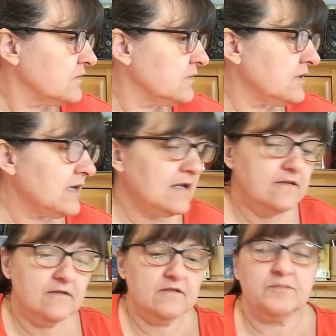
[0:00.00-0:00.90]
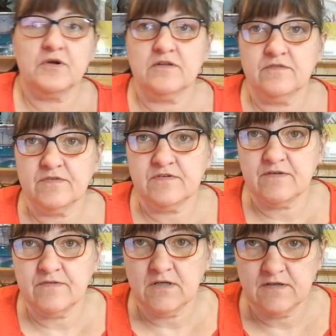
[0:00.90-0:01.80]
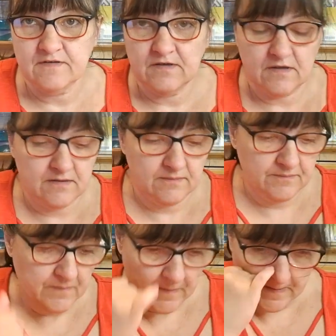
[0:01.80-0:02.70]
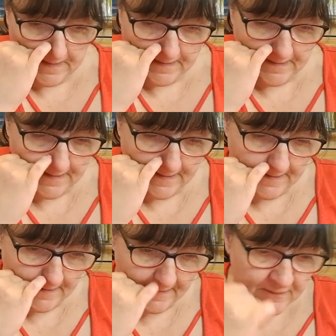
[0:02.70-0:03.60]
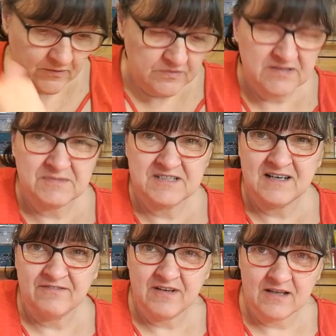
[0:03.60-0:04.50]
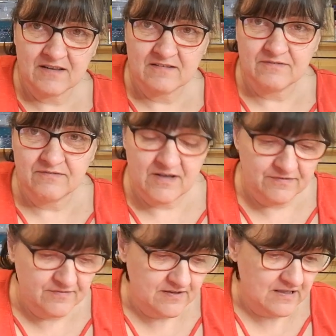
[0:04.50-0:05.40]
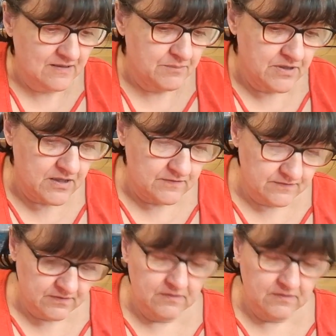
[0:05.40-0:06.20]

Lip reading: on AliExpress for $7.99. Oh, I feel like there's a fluff tickling my nose.